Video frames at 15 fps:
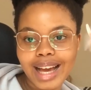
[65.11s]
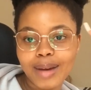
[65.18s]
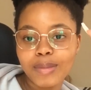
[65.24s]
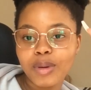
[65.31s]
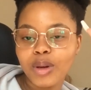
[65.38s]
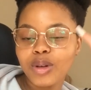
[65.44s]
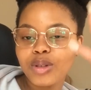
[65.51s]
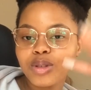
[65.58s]
I'm
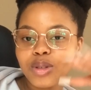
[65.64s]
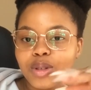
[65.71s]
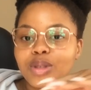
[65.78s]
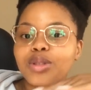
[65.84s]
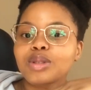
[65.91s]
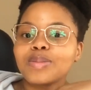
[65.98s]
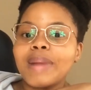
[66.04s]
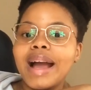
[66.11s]
going to go
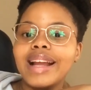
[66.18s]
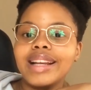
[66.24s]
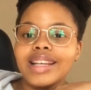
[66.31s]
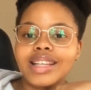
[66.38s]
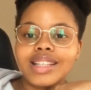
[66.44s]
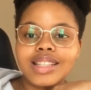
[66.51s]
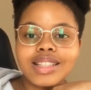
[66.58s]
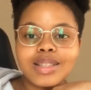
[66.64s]
do my
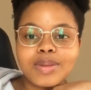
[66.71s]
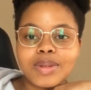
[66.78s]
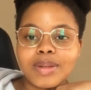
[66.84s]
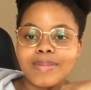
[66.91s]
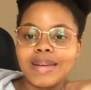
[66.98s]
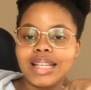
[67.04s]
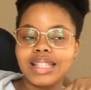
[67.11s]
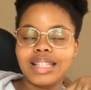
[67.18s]
nails with
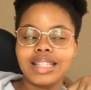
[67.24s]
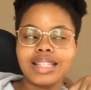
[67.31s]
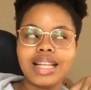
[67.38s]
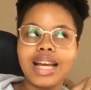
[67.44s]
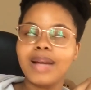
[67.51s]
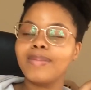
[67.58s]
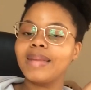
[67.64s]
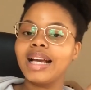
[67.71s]
my sister
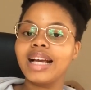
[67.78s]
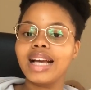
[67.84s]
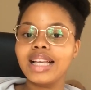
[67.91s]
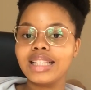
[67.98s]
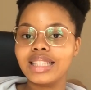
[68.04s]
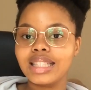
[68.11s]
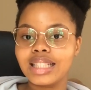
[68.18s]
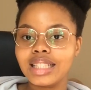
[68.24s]
and my
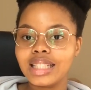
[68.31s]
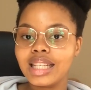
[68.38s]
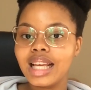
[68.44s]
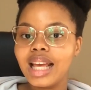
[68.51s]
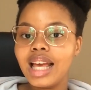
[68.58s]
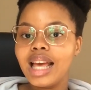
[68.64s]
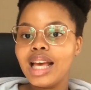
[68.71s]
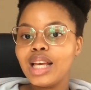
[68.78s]
cousin,
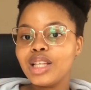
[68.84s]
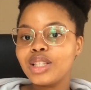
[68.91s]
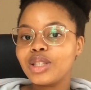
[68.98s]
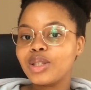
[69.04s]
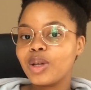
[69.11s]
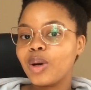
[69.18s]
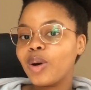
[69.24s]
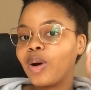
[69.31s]

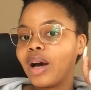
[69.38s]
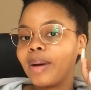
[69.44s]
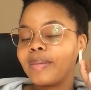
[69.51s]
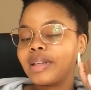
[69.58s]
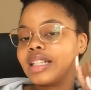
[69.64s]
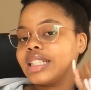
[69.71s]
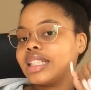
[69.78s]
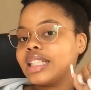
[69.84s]
so I'm
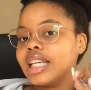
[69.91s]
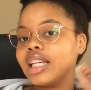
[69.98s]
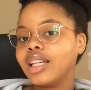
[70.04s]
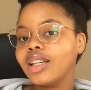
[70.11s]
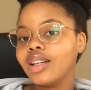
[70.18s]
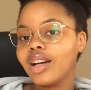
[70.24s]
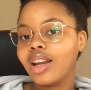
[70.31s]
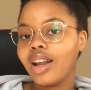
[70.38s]
gonna take
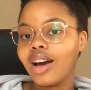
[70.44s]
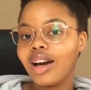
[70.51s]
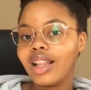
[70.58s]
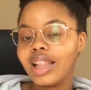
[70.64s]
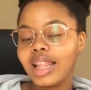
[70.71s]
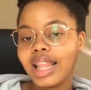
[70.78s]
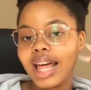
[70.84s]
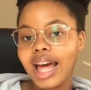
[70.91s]
you along
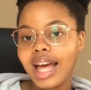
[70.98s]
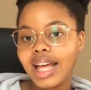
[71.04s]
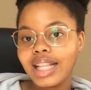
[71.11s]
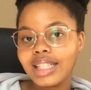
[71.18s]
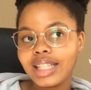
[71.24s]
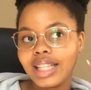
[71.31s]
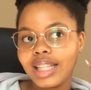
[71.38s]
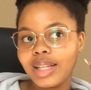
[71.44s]
on
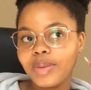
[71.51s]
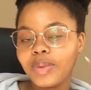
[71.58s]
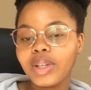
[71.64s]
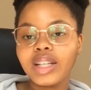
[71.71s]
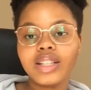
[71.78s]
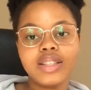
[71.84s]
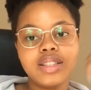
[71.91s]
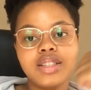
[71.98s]
that, and then we're
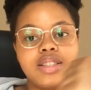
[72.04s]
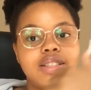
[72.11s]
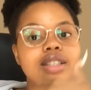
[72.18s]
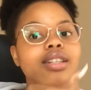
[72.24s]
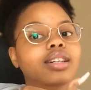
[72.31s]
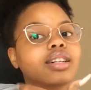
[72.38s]
gonna